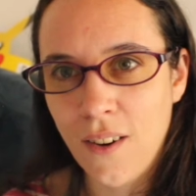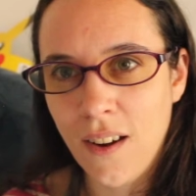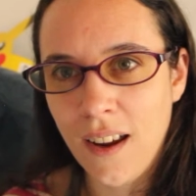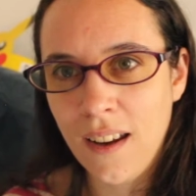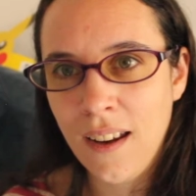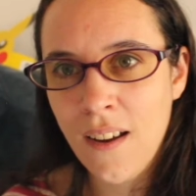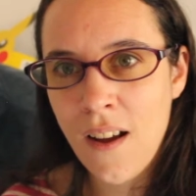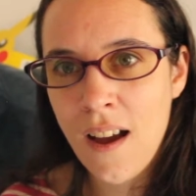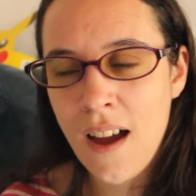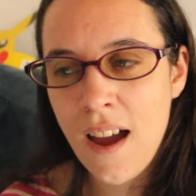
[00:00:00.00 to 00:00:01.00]
way.
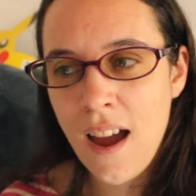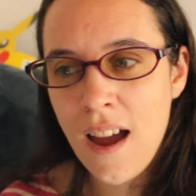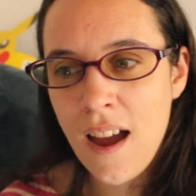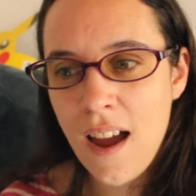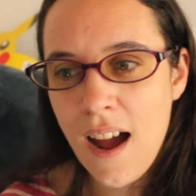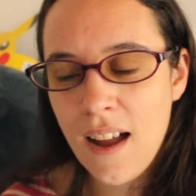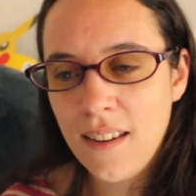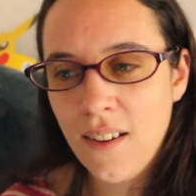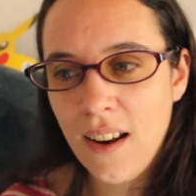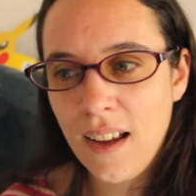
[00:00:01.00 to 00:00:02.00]

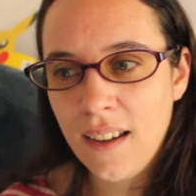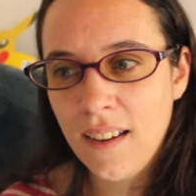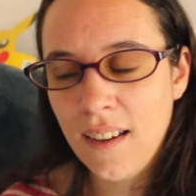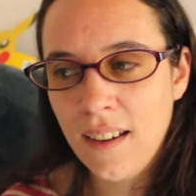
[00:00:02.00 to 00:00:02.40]
And they're like,